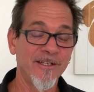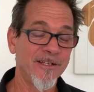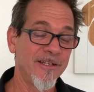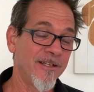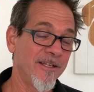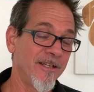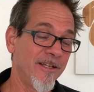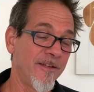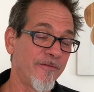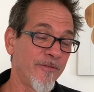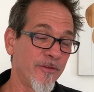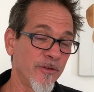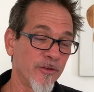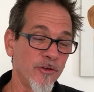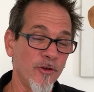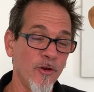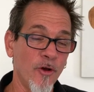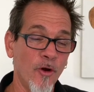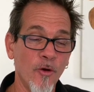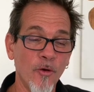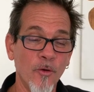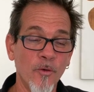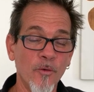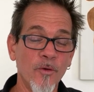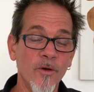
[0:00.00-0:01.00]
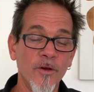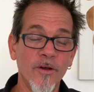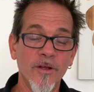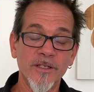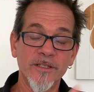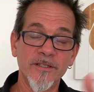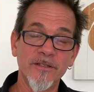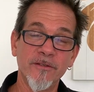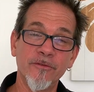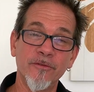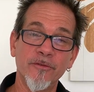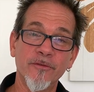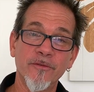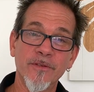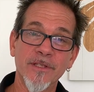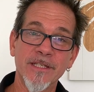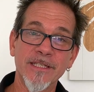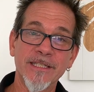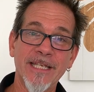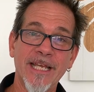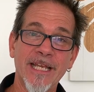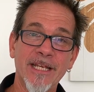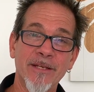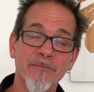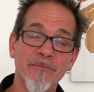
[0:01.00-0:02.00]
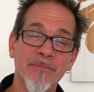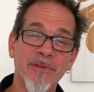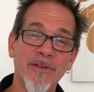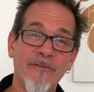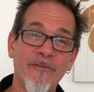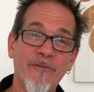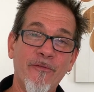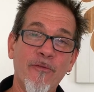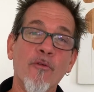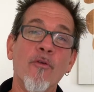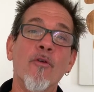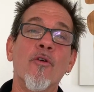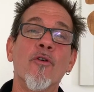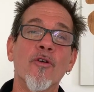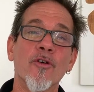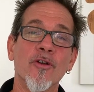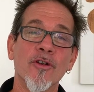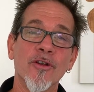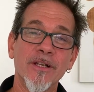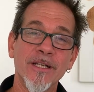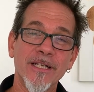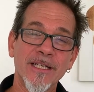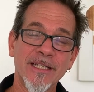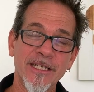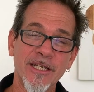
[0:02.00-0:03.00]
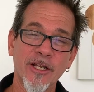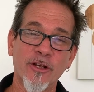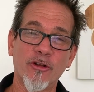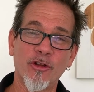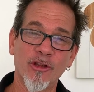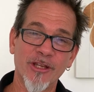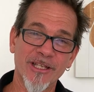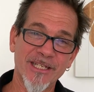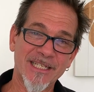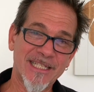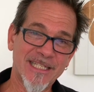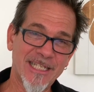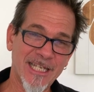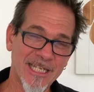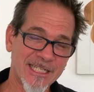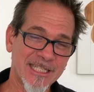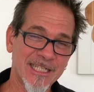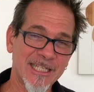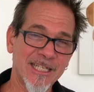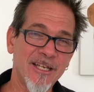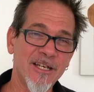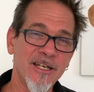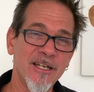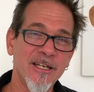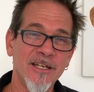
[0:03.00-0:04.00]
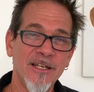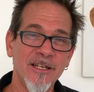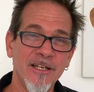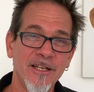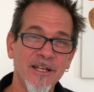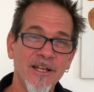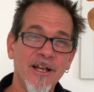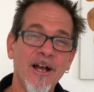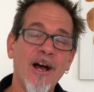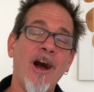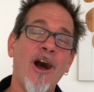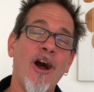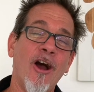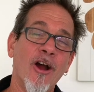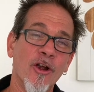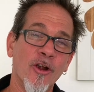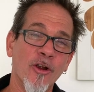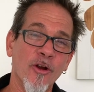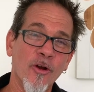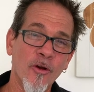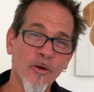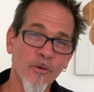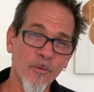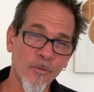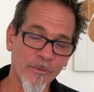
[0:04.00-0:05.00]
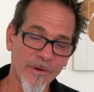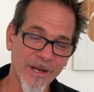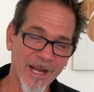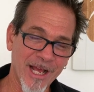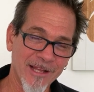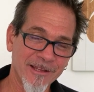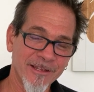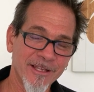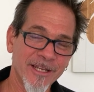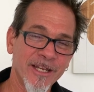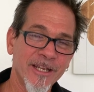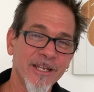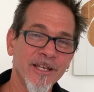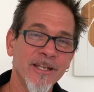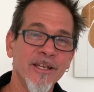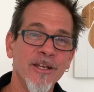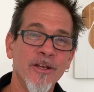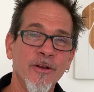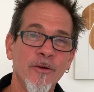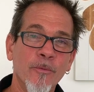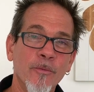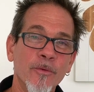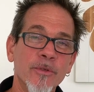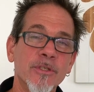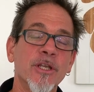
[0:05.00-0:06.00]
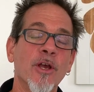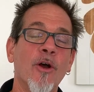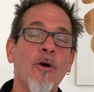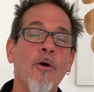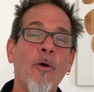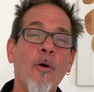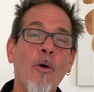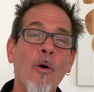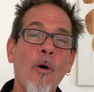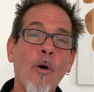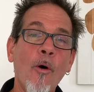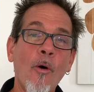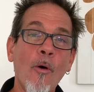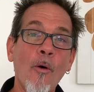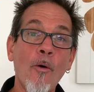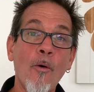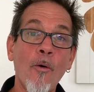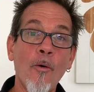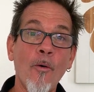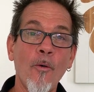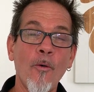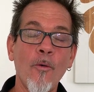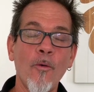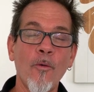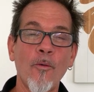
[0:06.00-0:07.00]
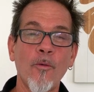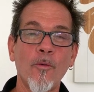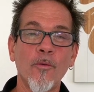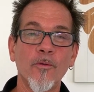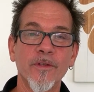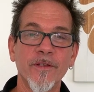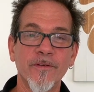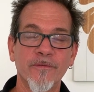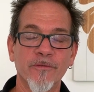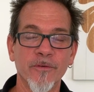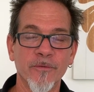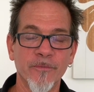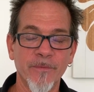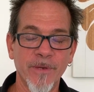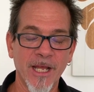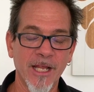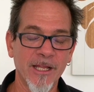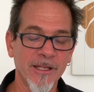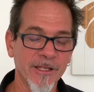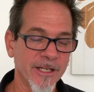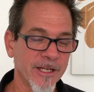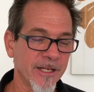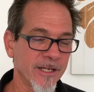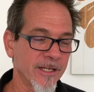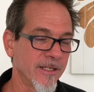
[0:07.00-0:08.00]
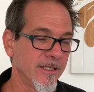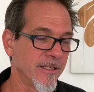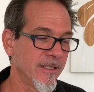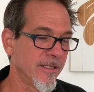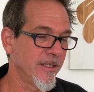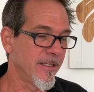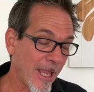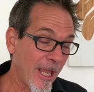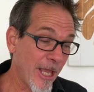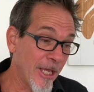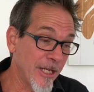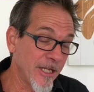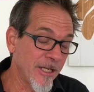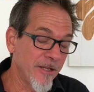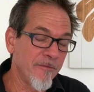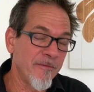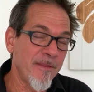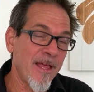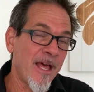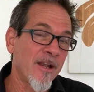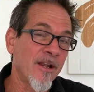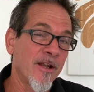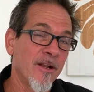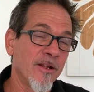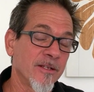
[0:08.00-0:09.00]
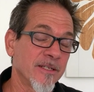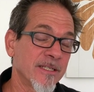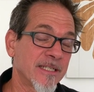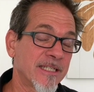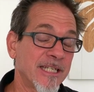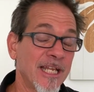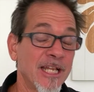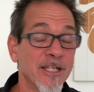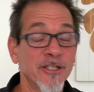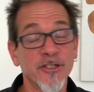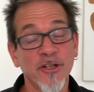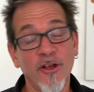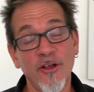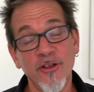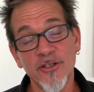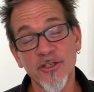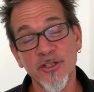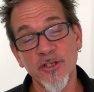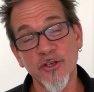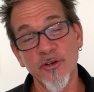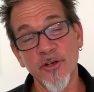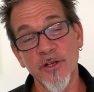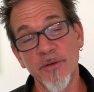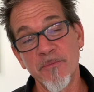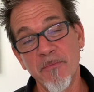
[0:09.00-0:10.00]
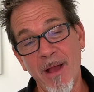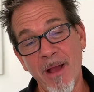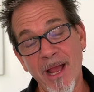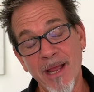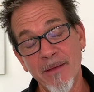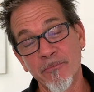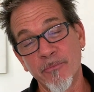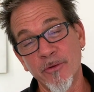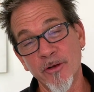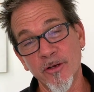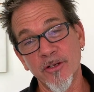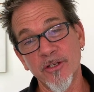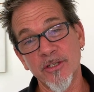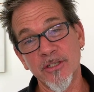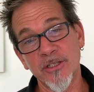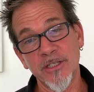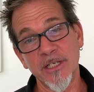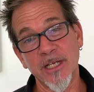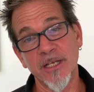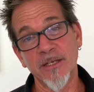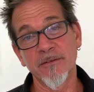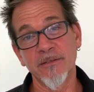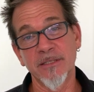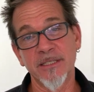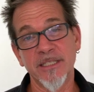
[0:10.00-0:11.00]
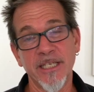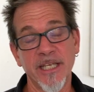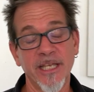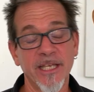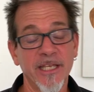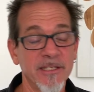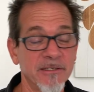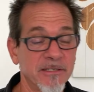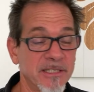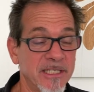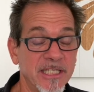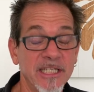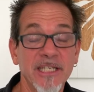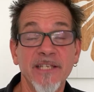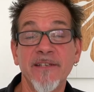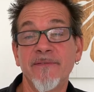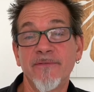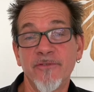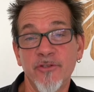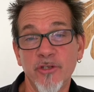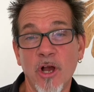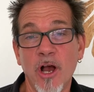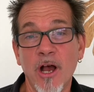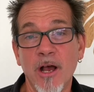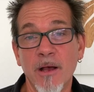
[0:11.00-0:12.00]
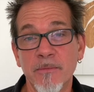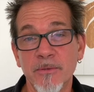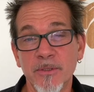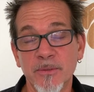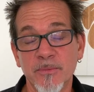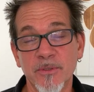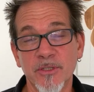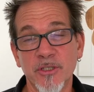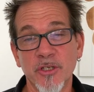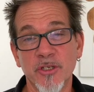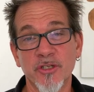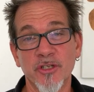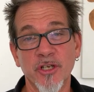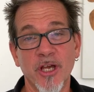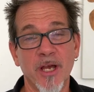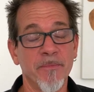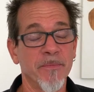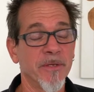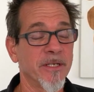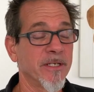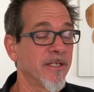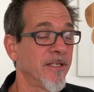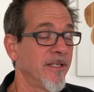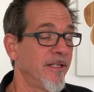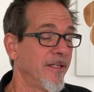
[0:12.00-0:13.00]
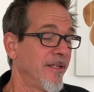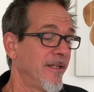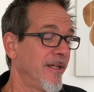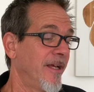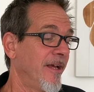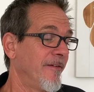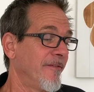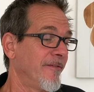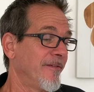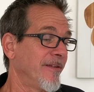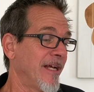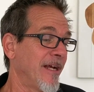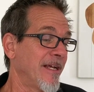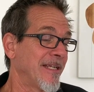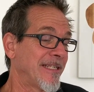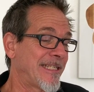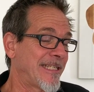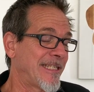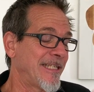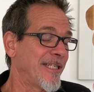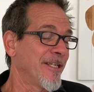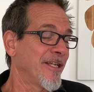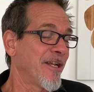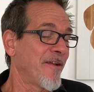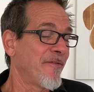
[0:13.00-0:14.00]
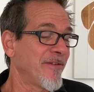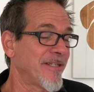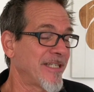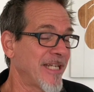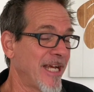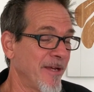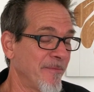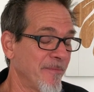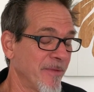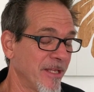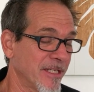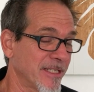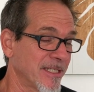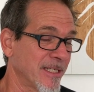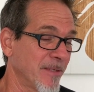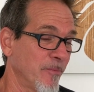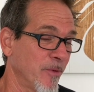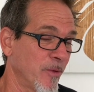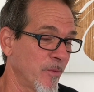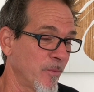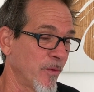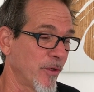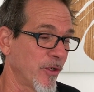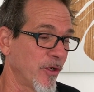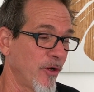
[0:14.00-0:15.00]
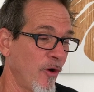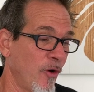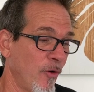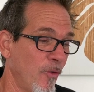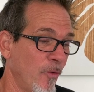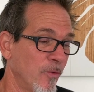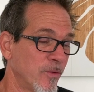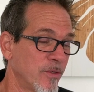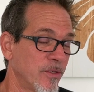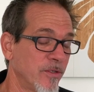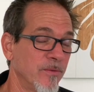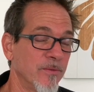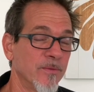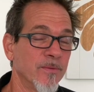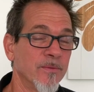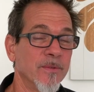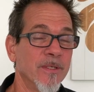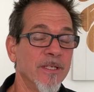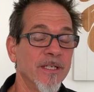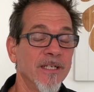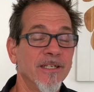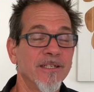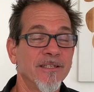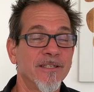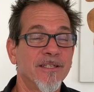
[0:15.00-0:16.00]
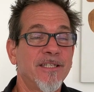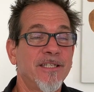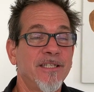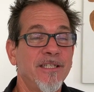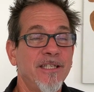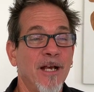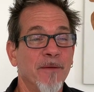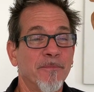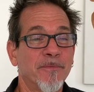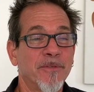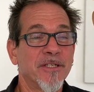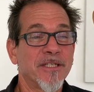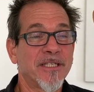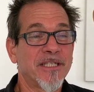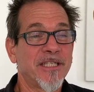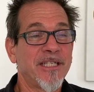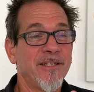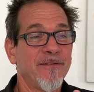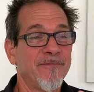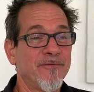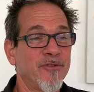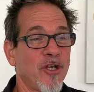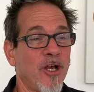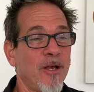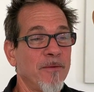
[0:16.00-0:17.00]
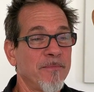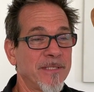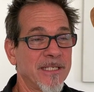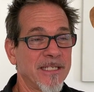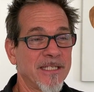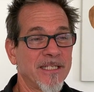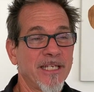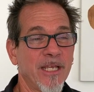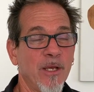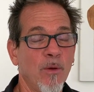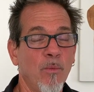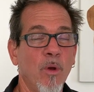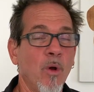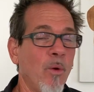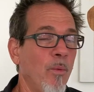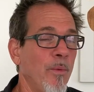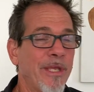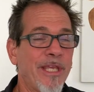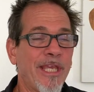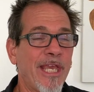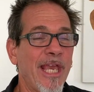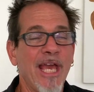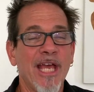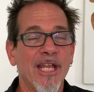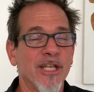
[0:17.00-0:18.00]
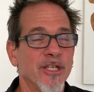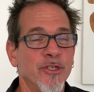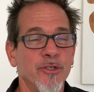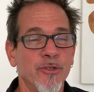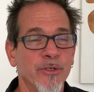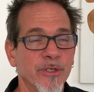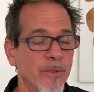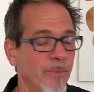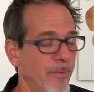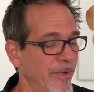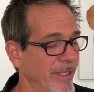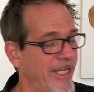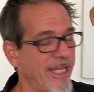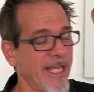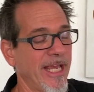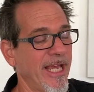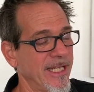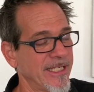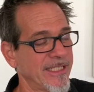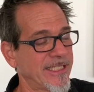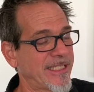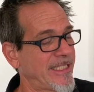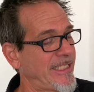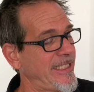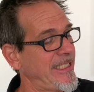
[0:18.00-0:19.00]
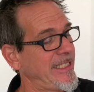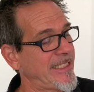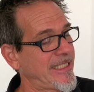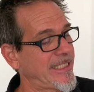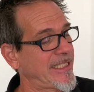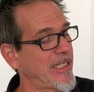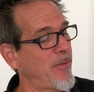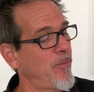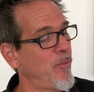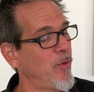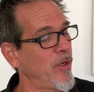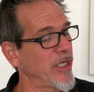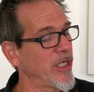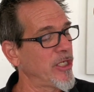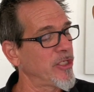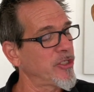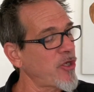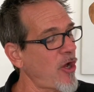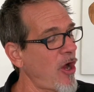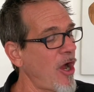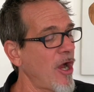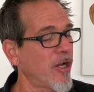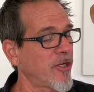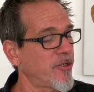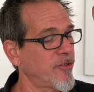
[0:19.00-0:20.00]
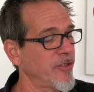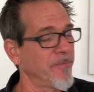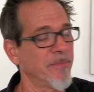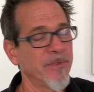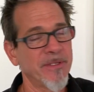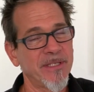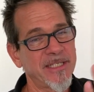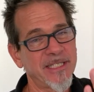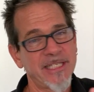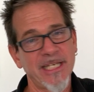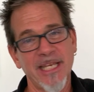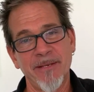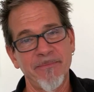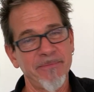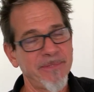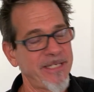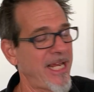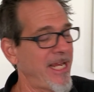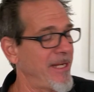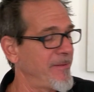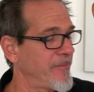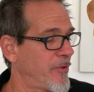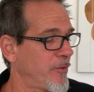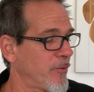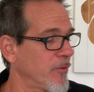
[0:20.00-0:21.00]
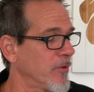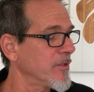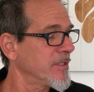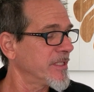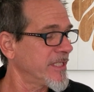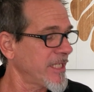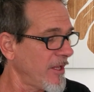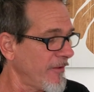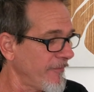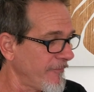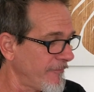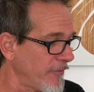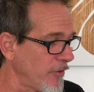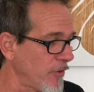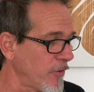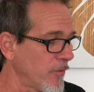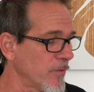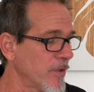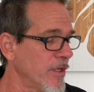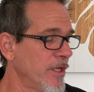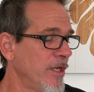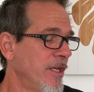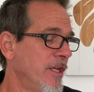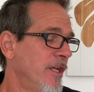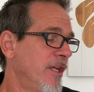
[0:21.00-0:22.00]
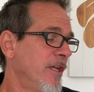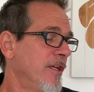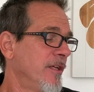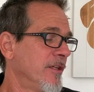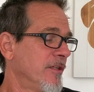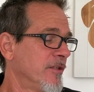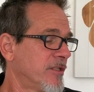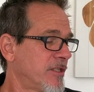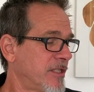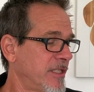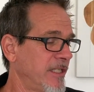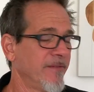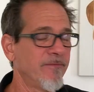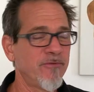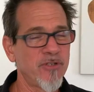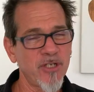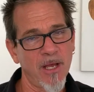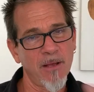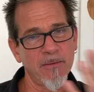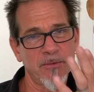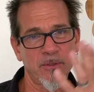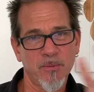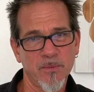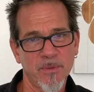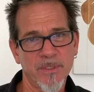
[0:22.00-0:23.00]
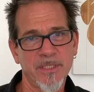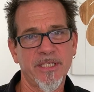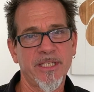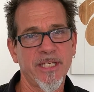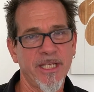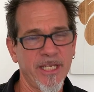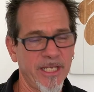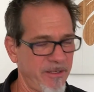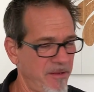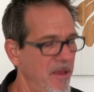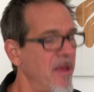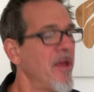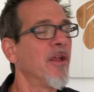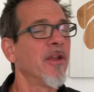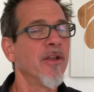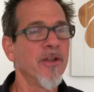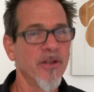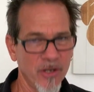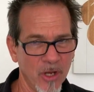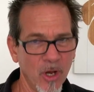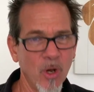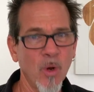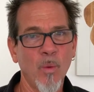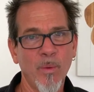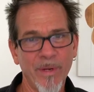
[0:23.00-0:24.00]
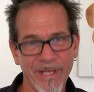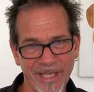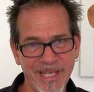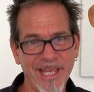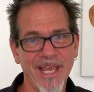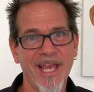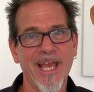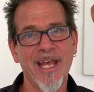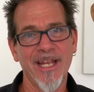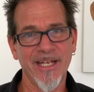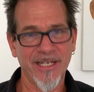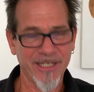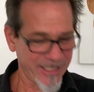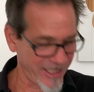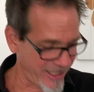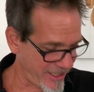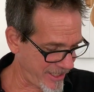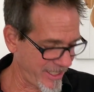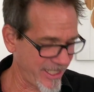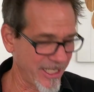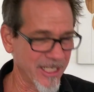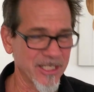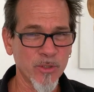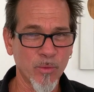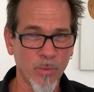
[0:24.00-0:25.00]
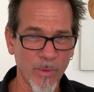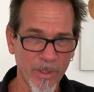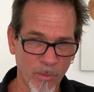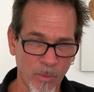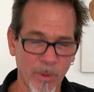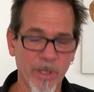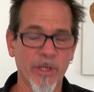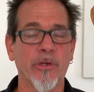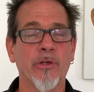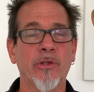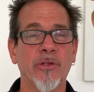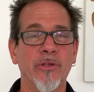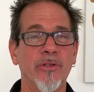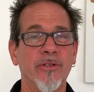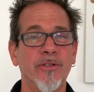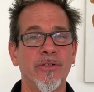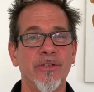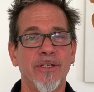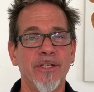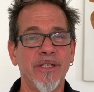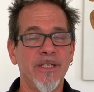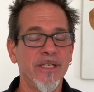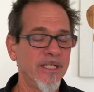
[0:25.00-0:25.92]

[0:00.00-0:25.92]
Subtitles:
If you go to the date before Nikola Tesla, our reality was a whole different reality. And in that sense also, in my books, I would say Steve Jobs was a shaman. I see it every time that someone would go up to Steve Jobs and say, well, we can't do it. We can't see someone and talk to him at the same time through our cell phone. Steve Jobs would say, no, we can, and yes, we will.